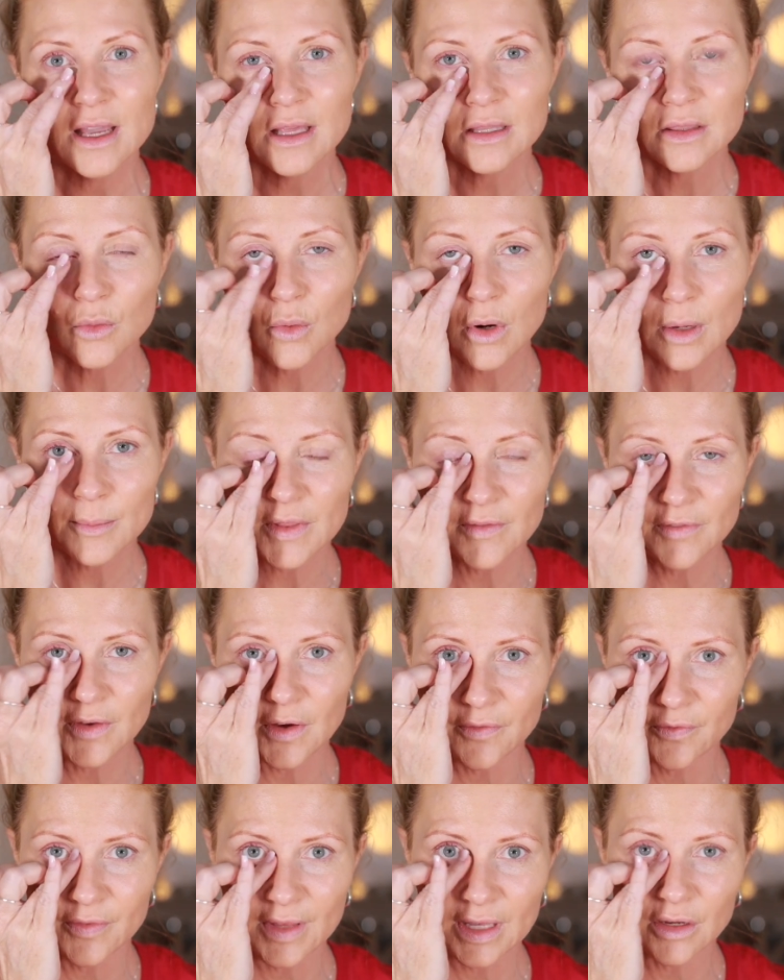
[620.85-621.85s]
The warmth of your
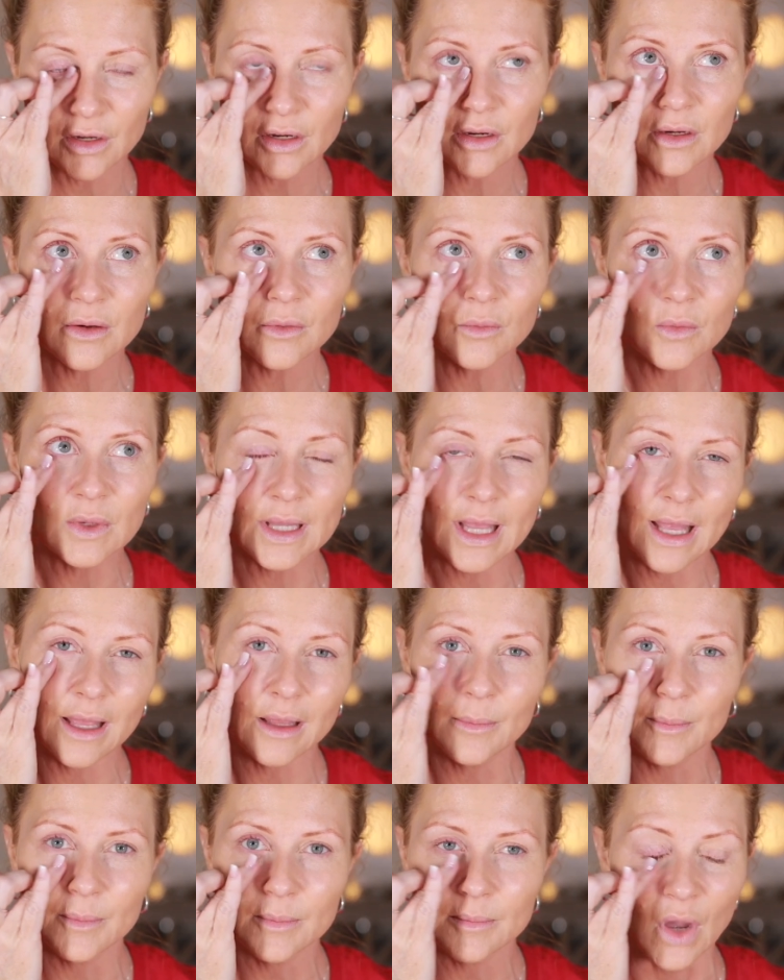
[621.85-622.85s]
finger will
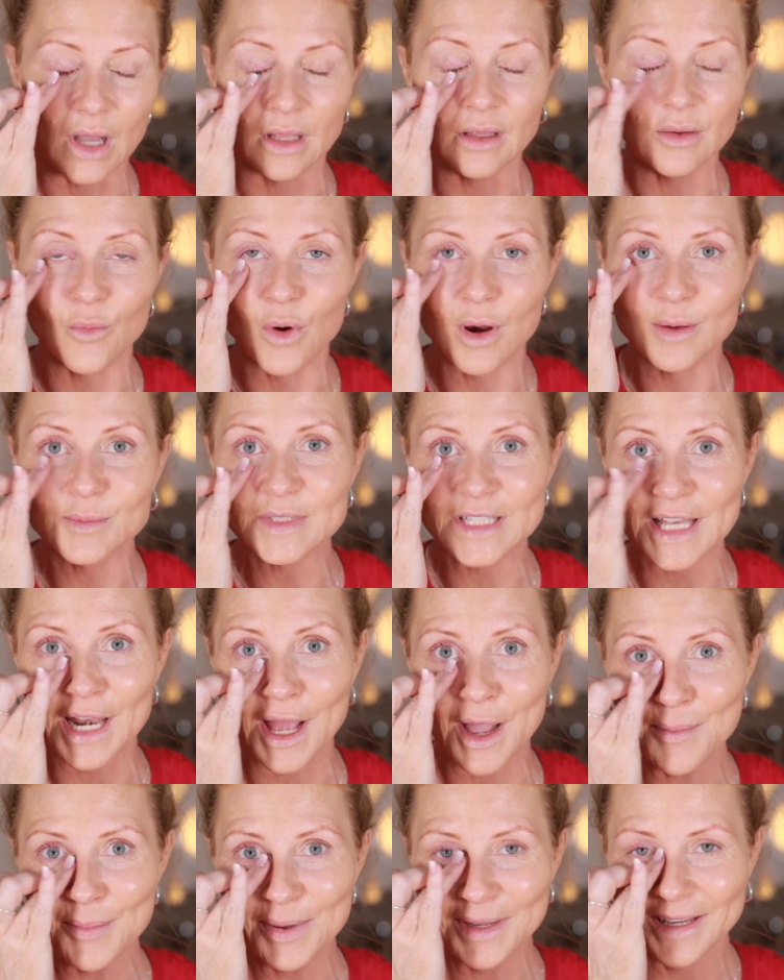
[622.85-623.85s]
help while it warms it
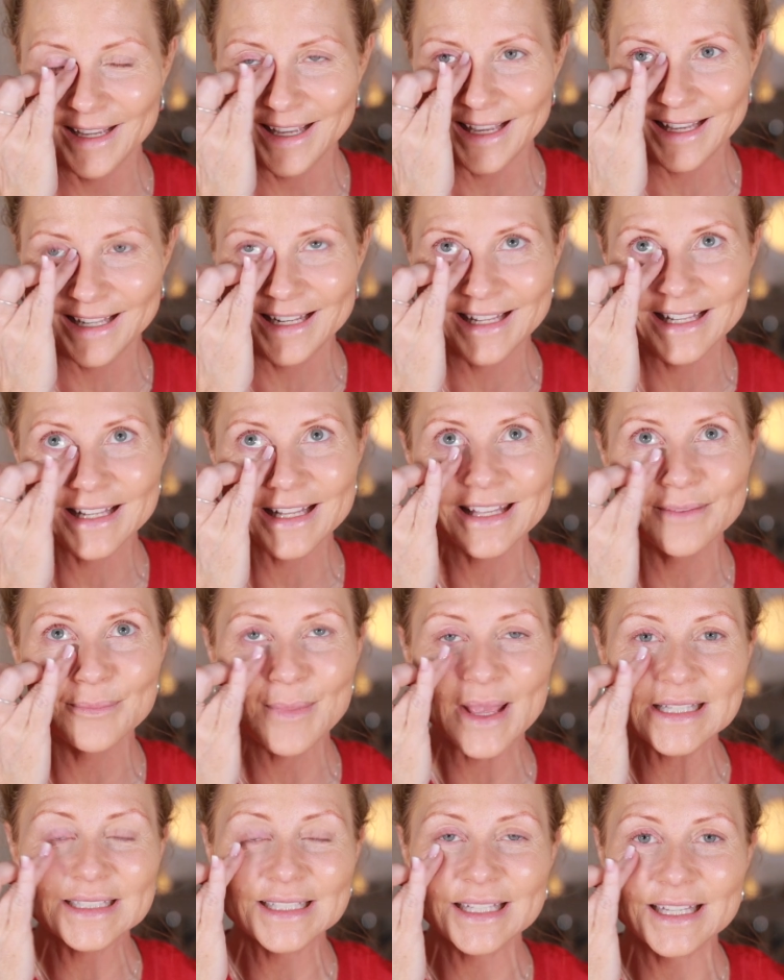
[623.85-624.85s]
up. It
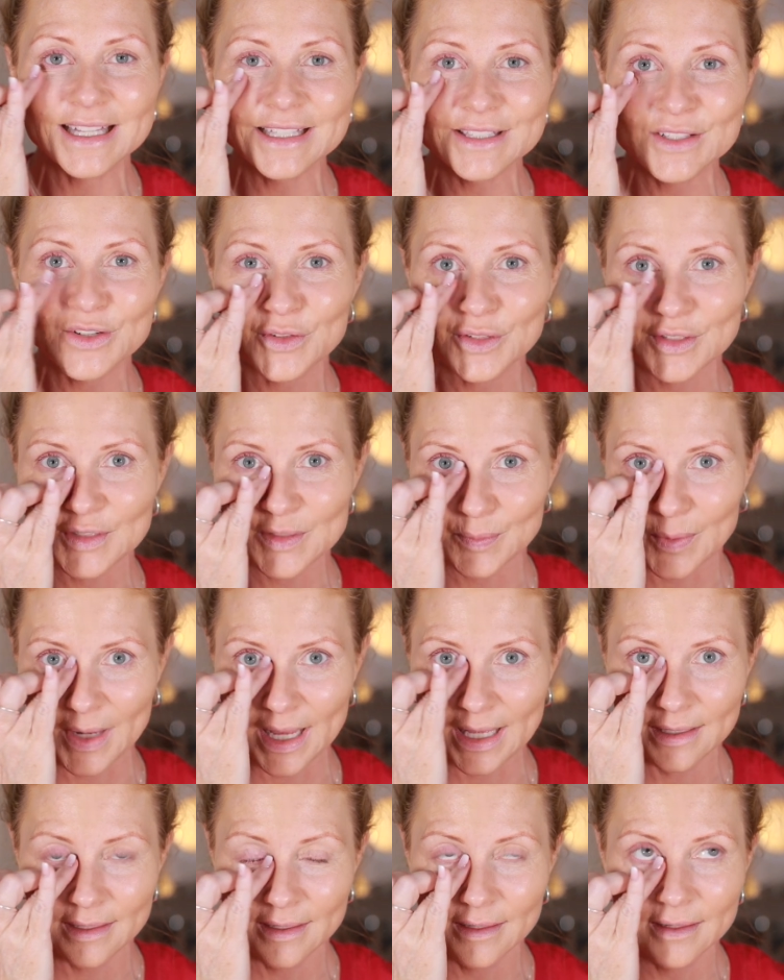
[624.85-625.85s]
makes it easier to
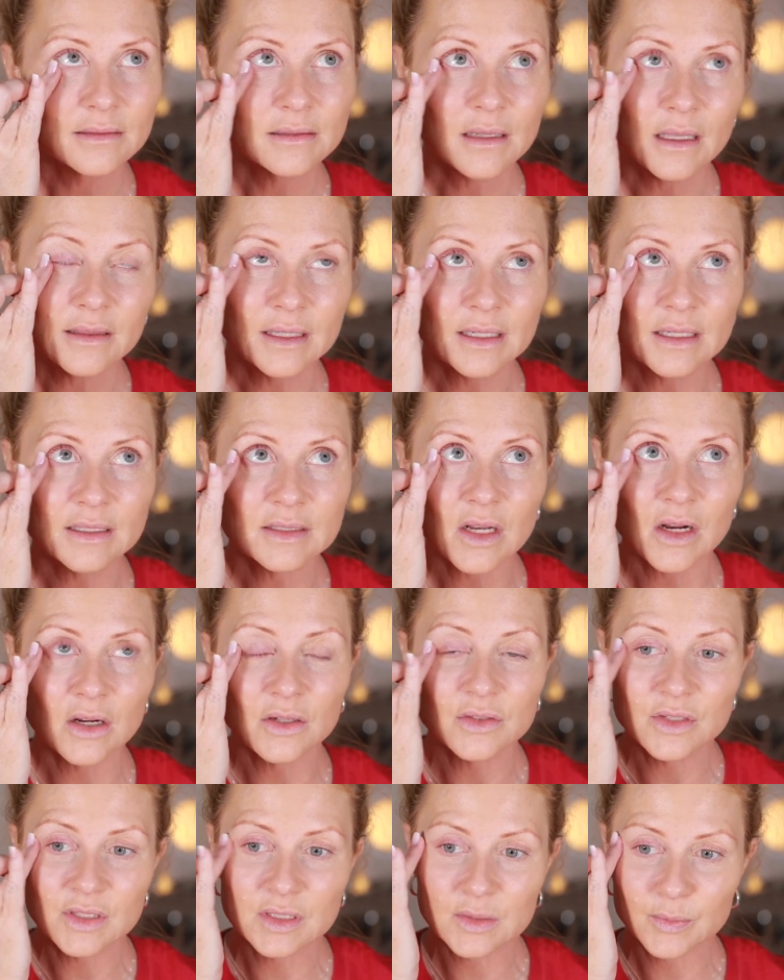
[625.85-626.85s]
spread. Not that it's
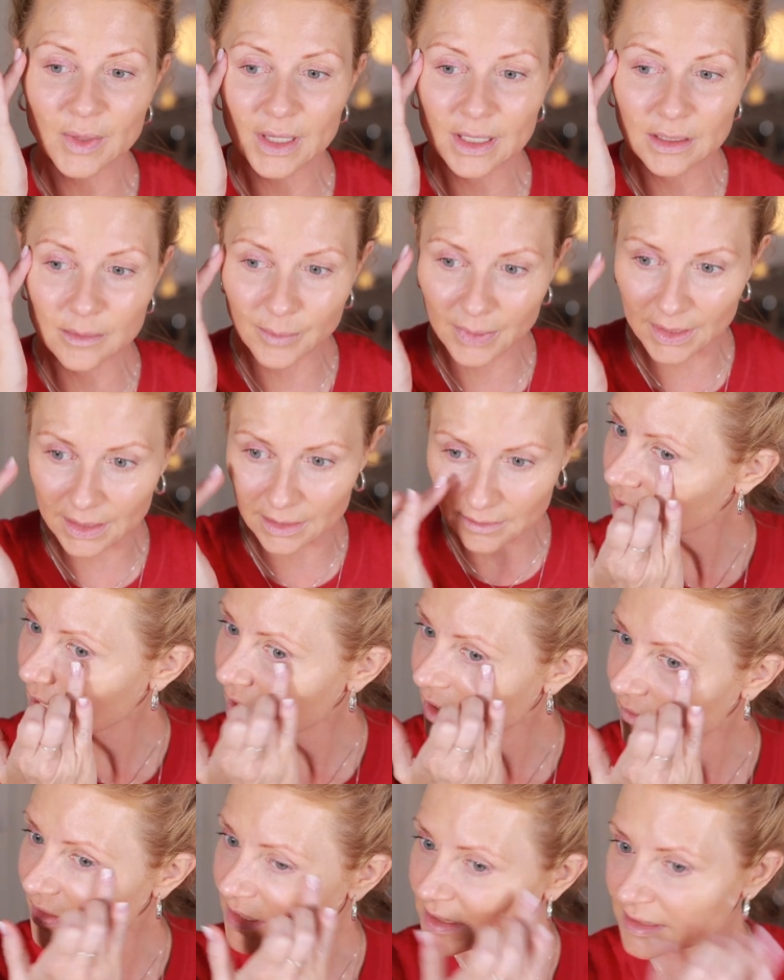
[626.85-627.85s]
hard to spread, but
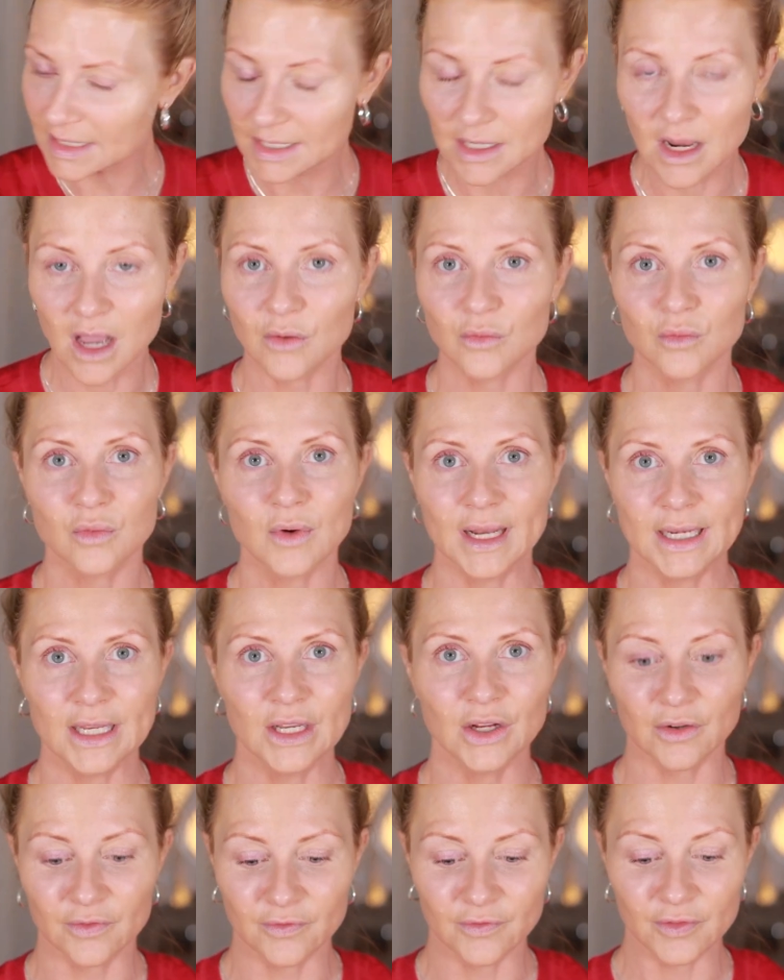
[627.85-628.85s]
obviously not runny
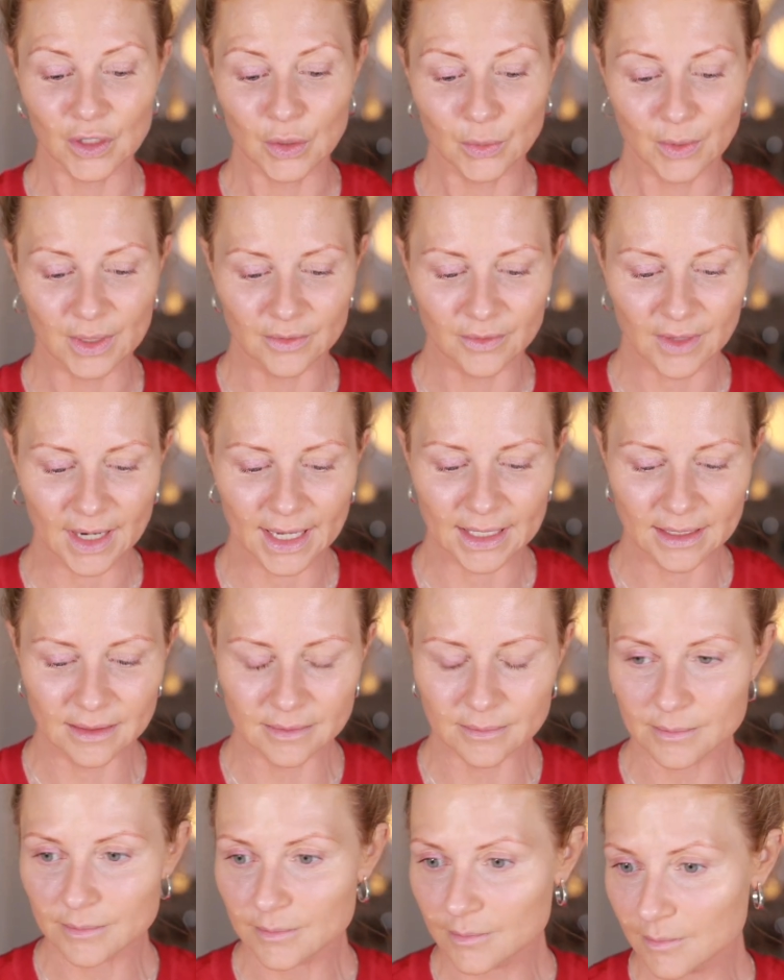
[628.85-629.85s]
or fluid, right?
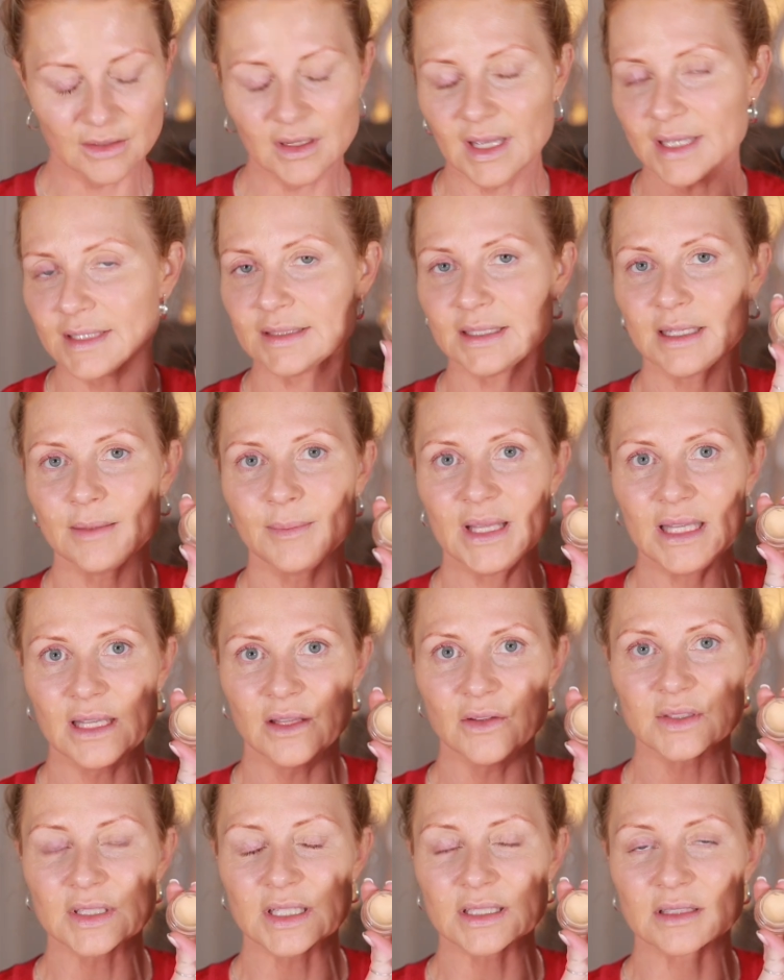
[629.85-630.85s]
You guys see me
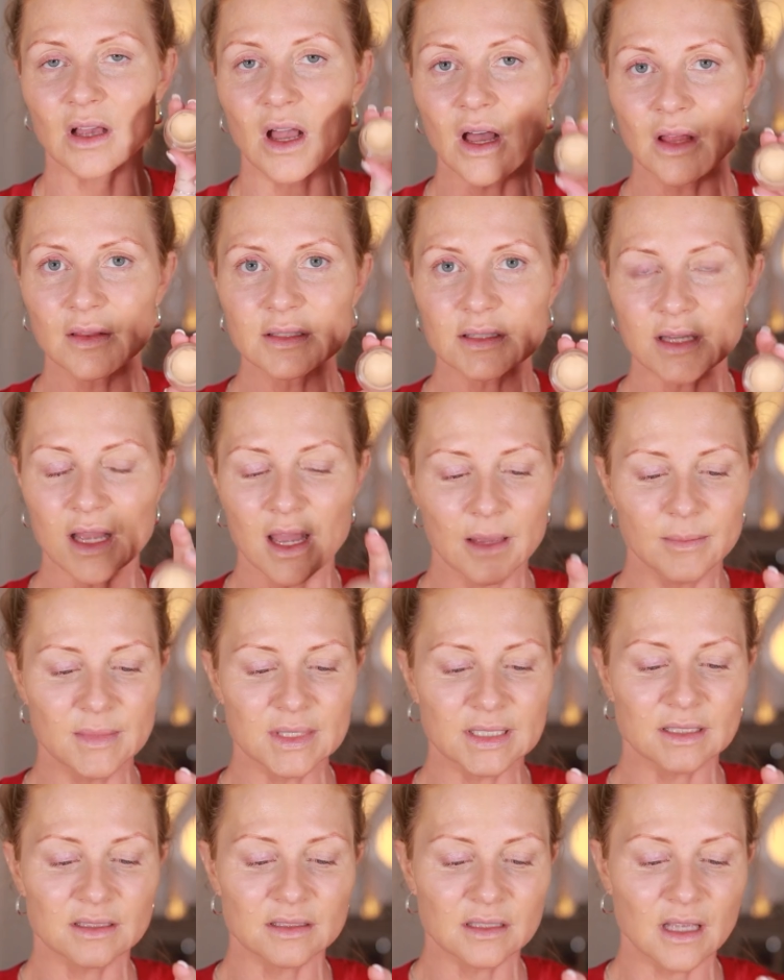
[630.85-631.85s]
use this all the time.
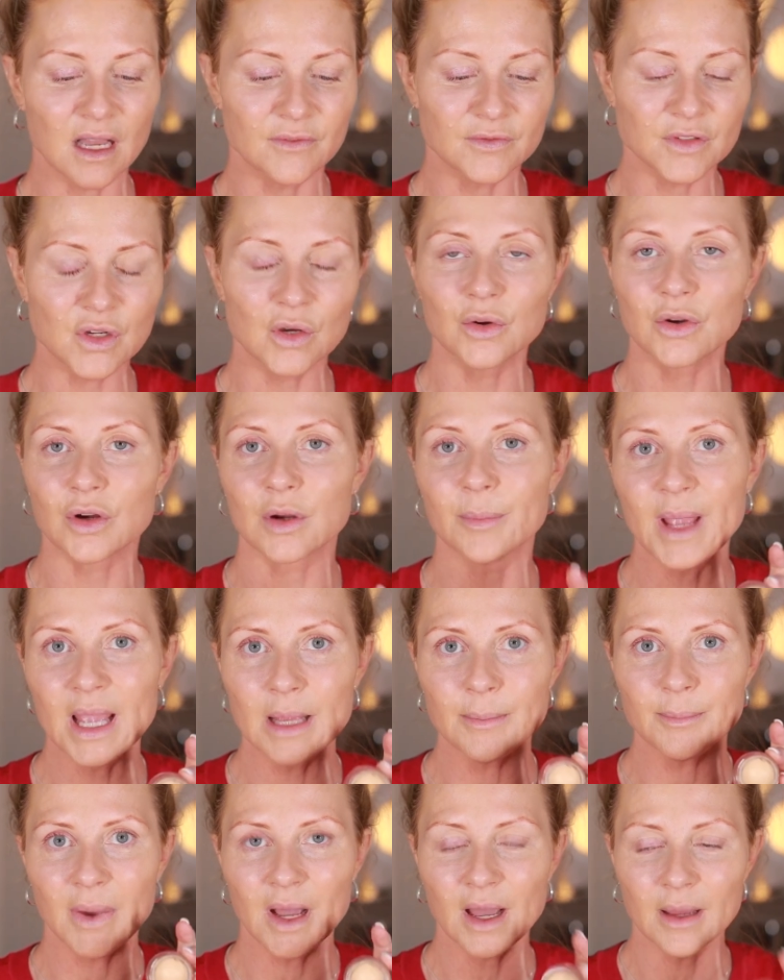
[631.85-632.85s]
This is Soft Ochre
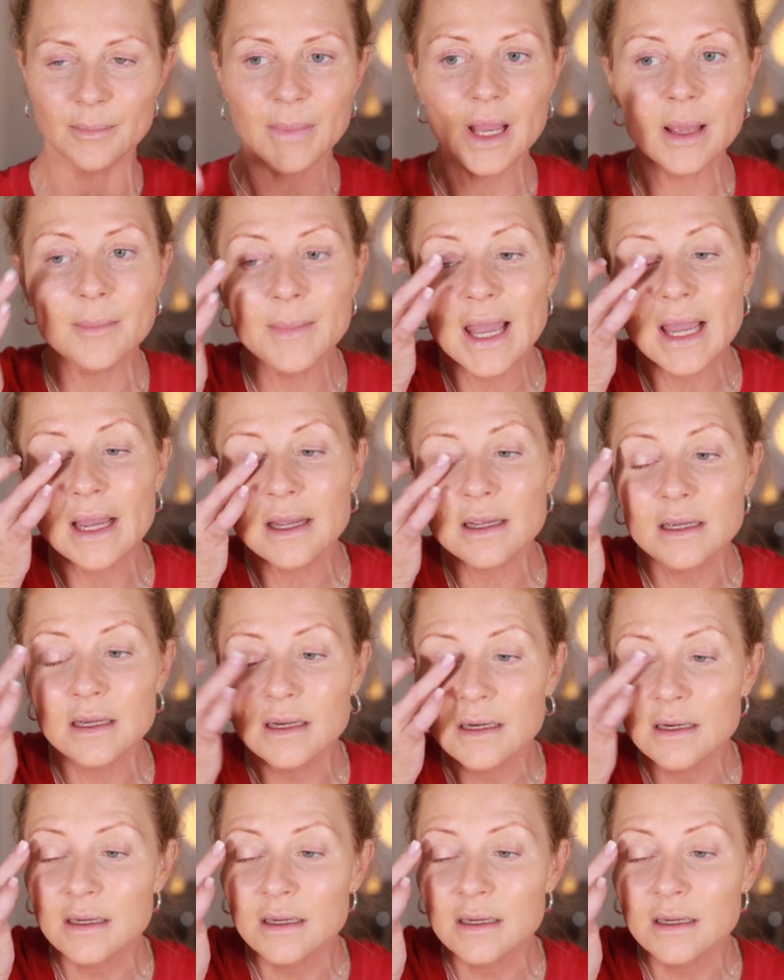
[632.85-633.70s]
Paint Pot by MAC.